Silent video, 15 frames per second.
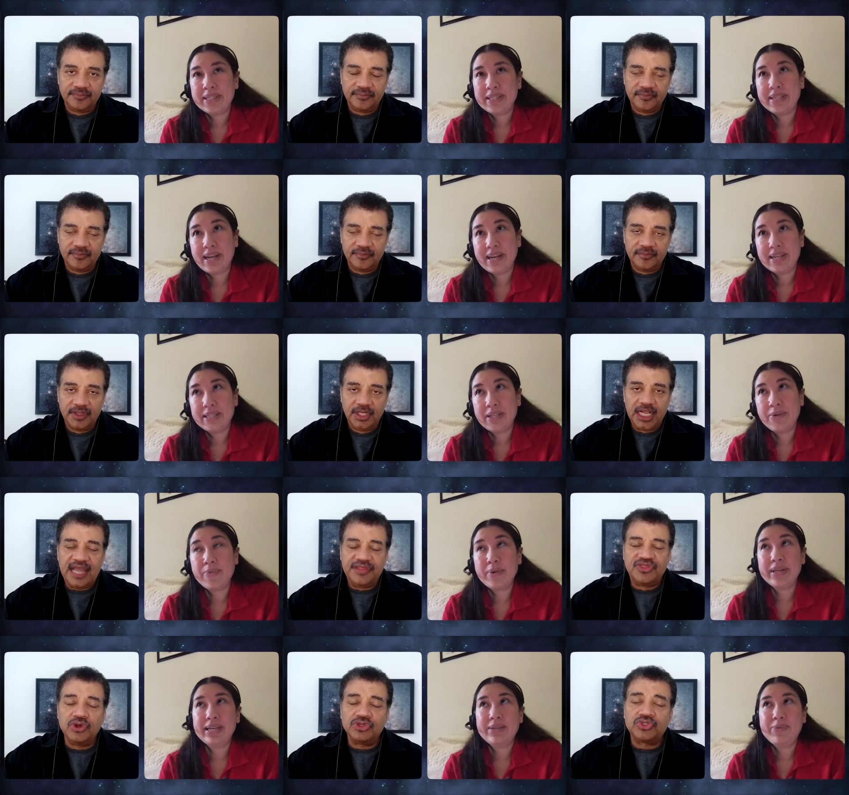Speaker 1: it's not so.
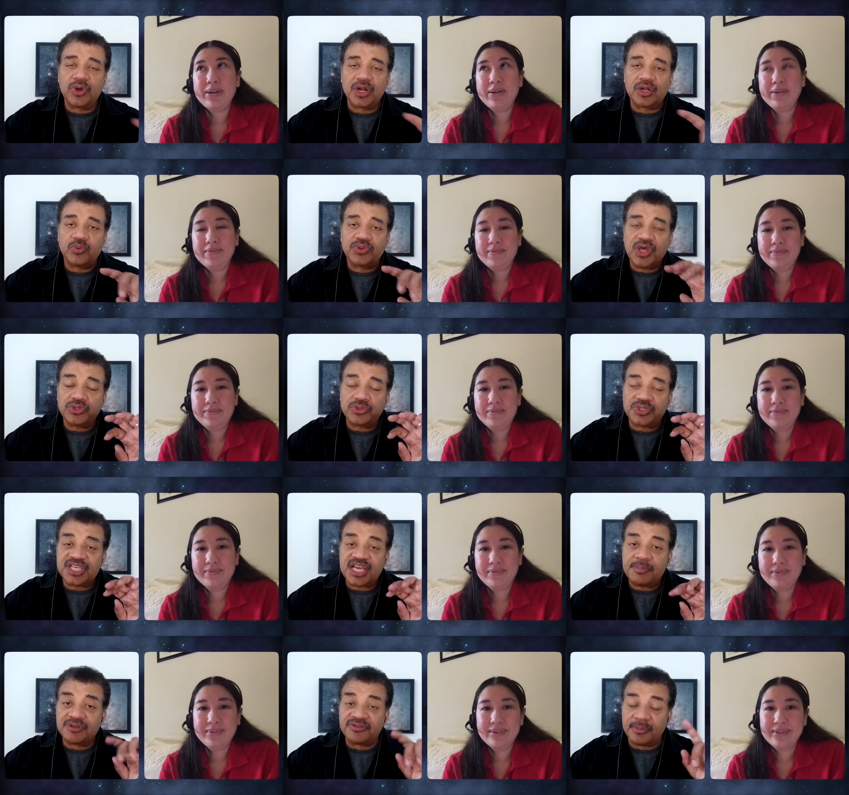It, and those were
Speaker 2: those were
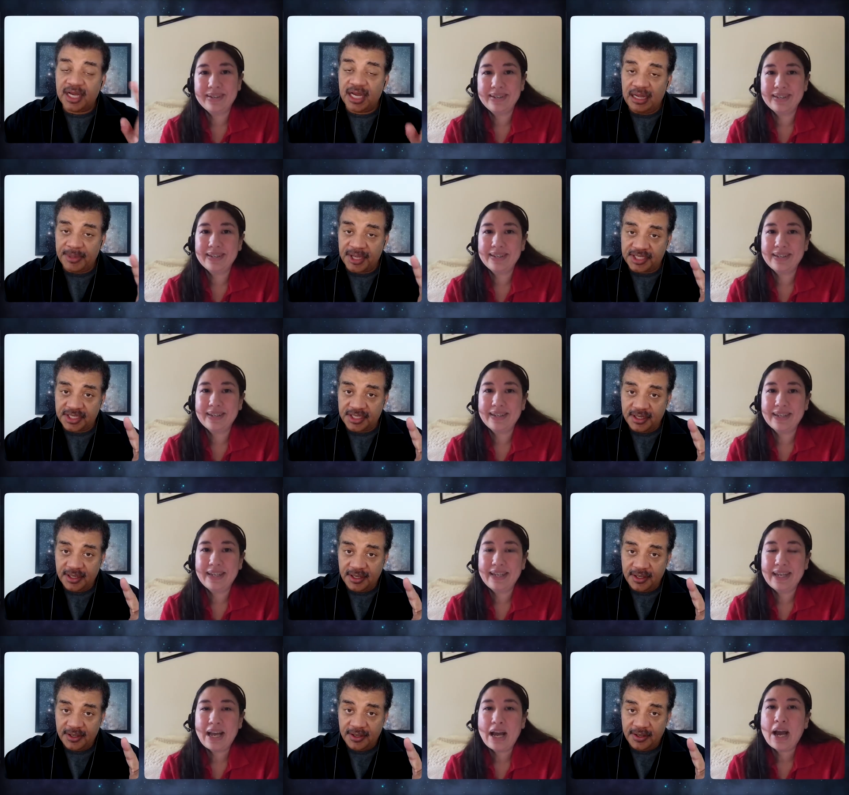samples from comets.
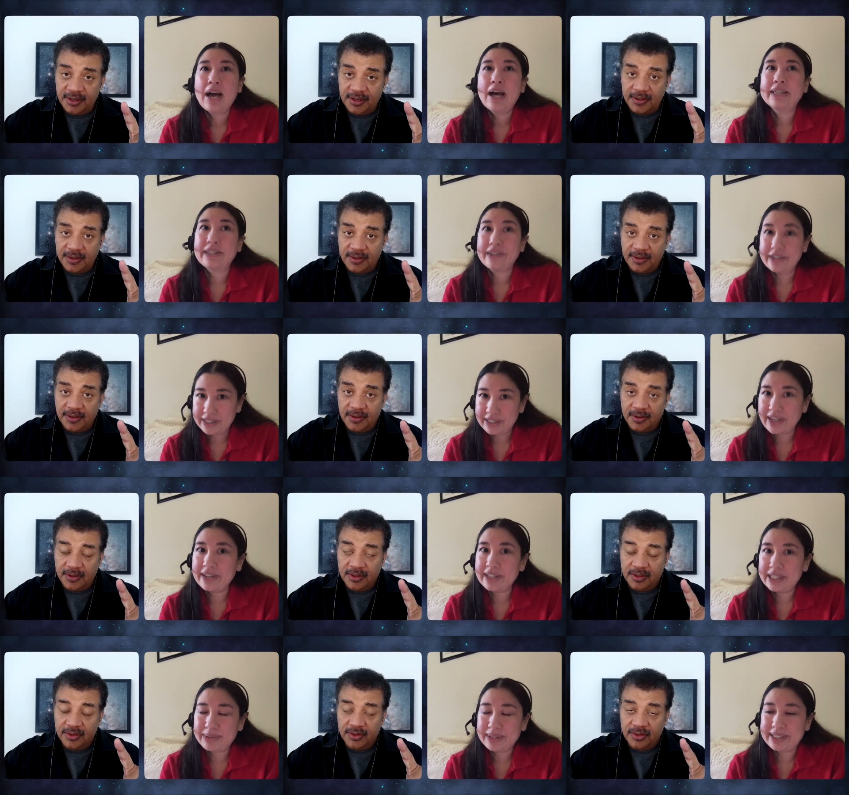
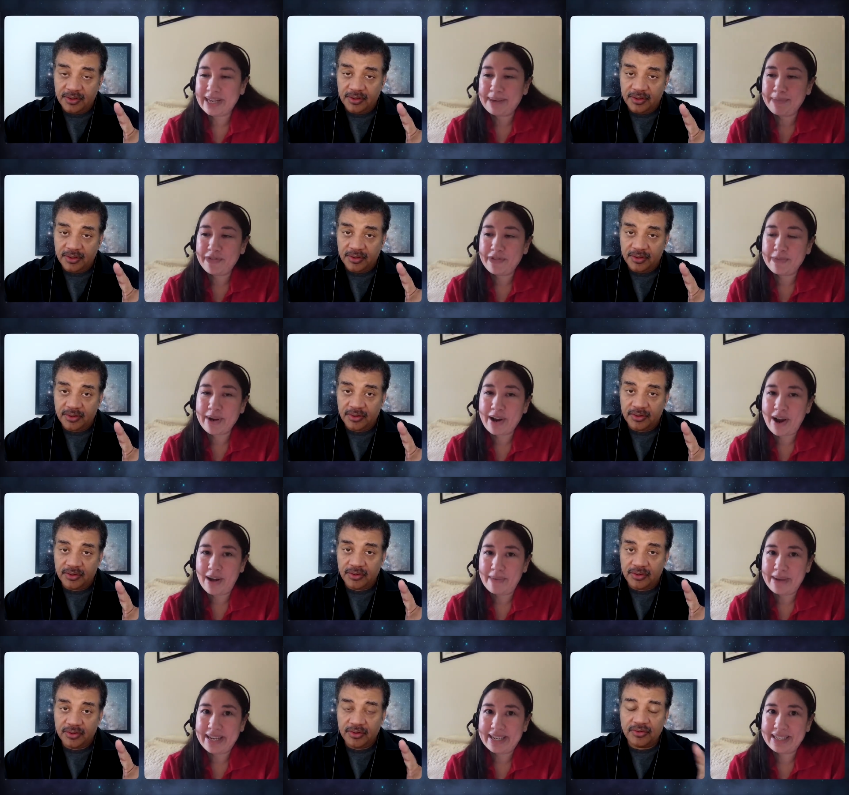
Speaker 1: Stardust was a sample from a
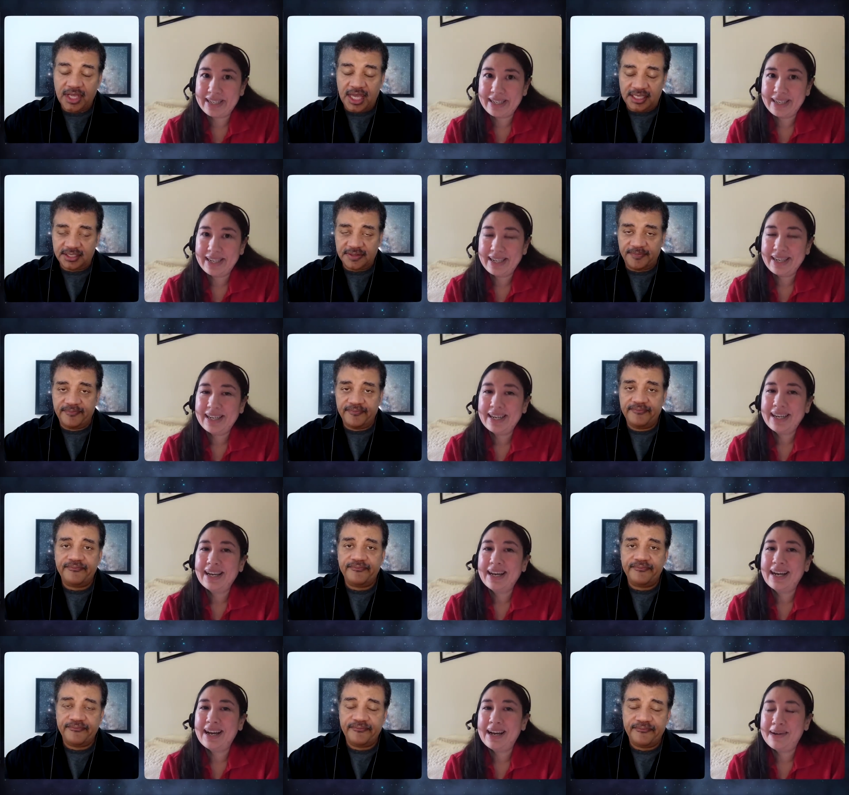comet. Yes. Mm-hmm.
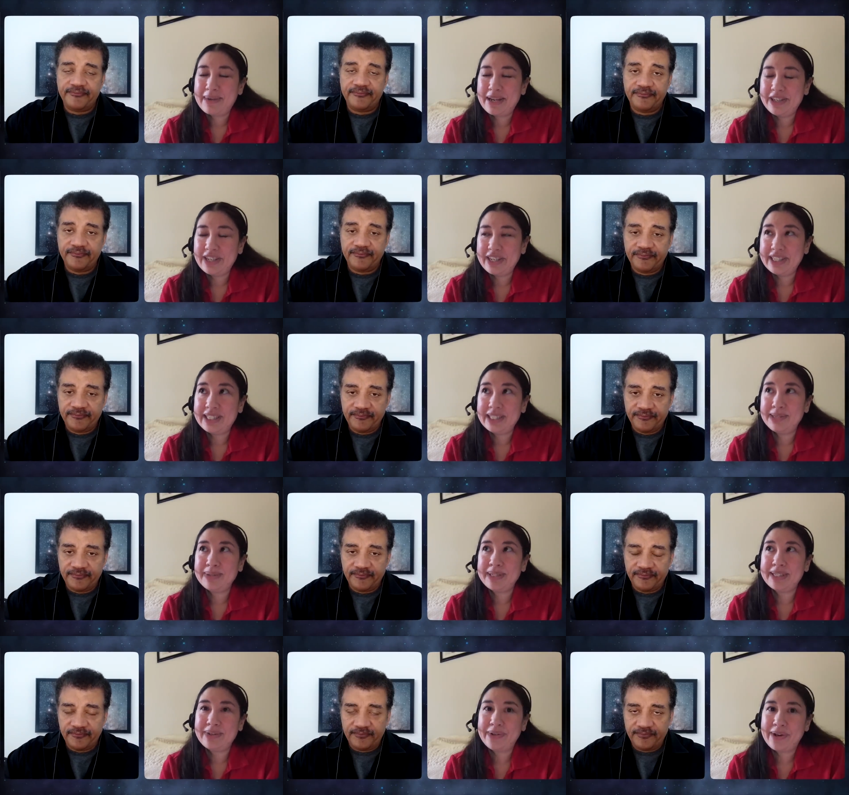Um, and Genesis
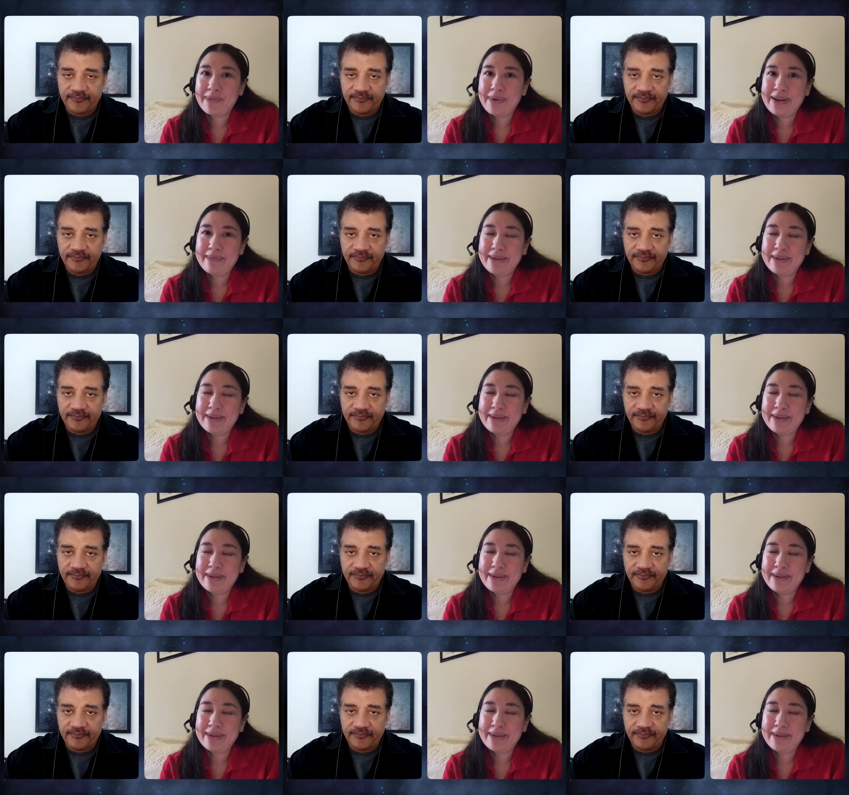was a solar wind